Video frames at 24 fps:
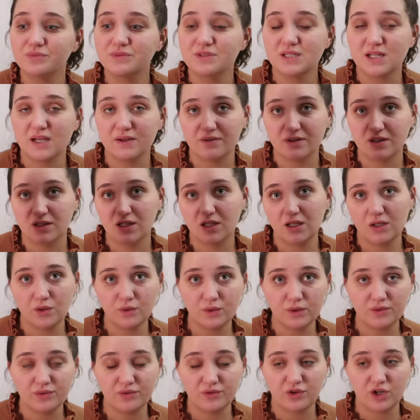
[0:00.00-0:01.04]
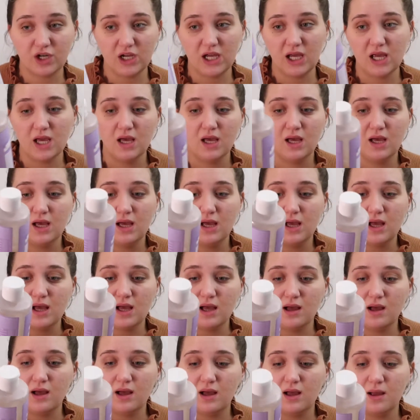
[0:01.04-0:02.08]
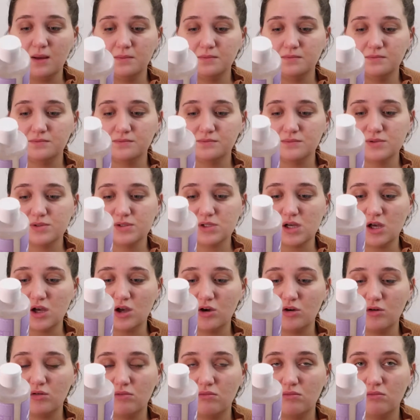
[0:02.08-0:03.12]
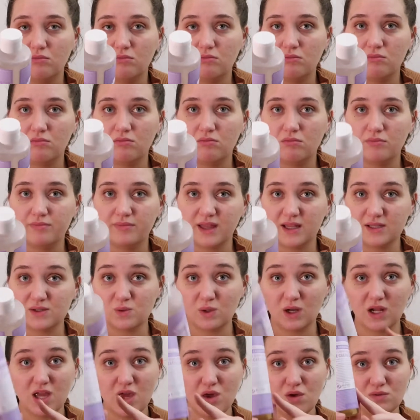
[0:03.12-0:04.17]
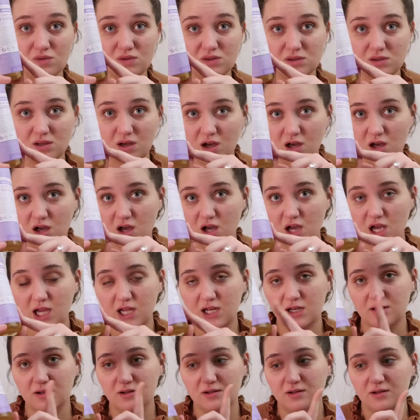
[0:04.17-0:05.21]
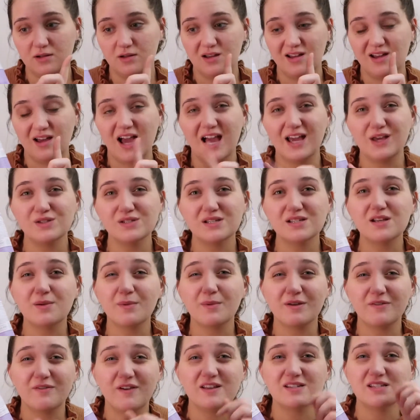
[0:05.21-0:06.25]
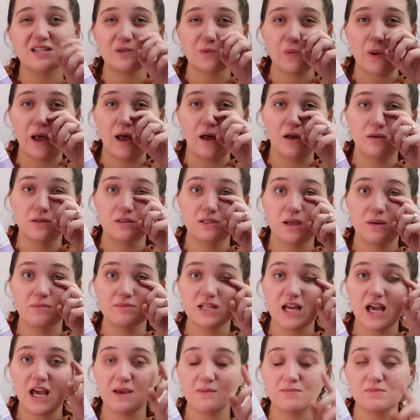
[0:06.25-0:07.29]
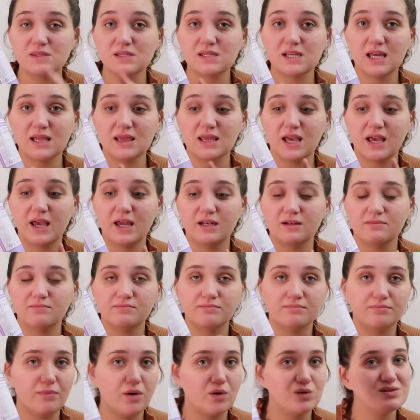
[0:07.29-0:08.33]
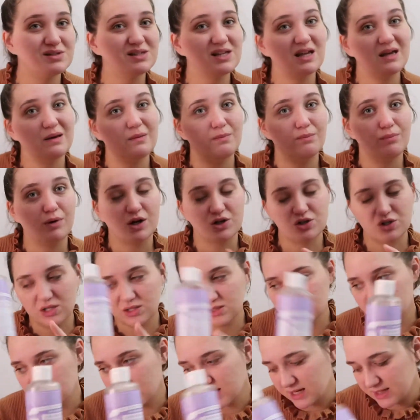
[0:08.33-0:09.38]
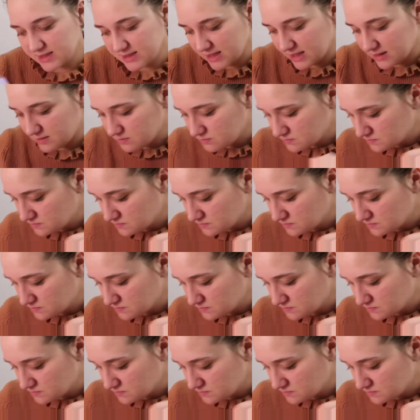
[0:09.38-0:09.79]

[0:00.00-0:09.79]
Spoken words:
Definitely gluten-free. So that's what I use on. I use this on my face as well sometimes, and then mostly brushes, like I said.